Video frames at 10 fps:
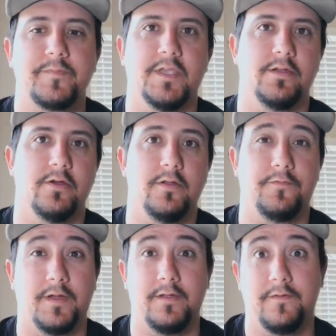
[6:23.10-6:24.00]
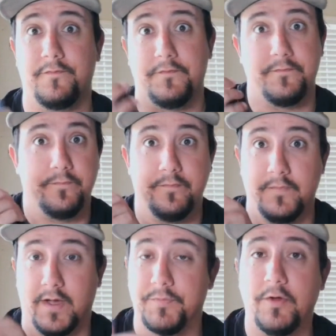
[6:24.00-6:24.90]
If
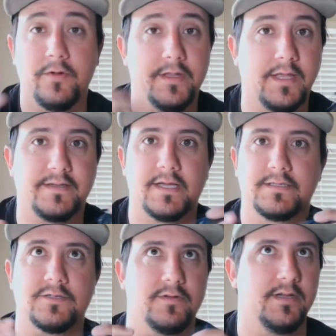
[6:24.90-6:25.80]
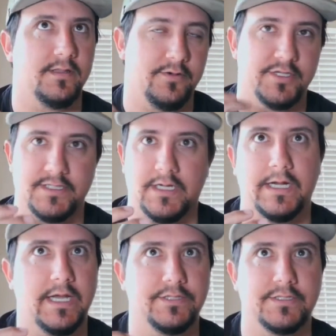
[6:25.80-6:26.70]
I'm throwing in that Texas rig and they're just
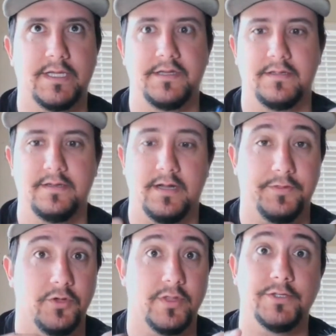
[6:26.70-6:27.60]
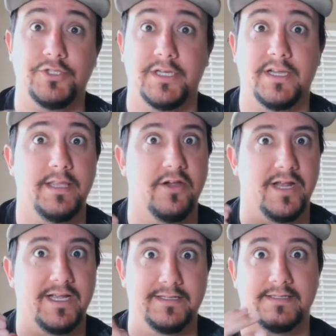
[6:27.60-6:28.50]
not agitated, and I throw that jig in there
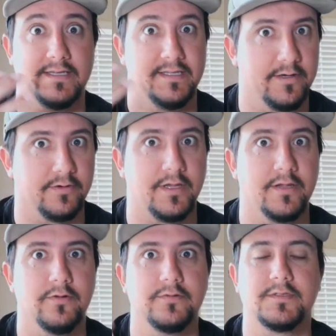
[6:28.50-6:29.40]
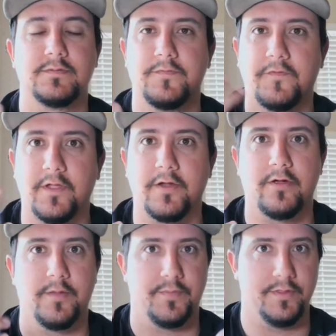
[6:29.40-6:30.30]
and I can see their gills flare
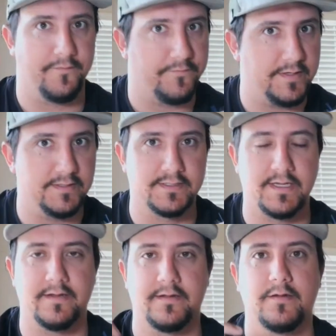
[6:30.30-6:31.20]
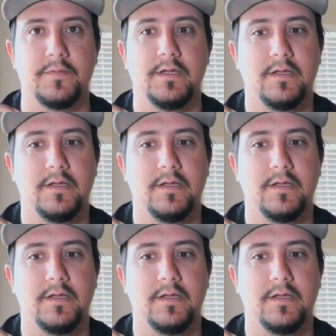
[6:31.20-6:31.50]
up and their fins stand up,